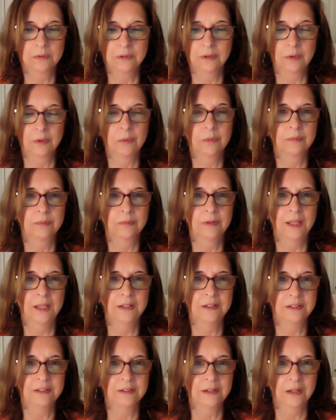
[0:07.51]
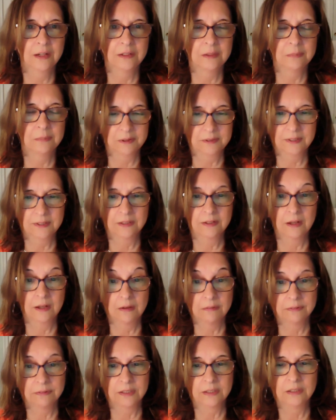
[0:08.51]
80 to 90%
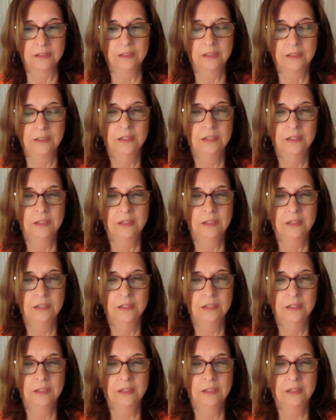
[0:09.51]
of it,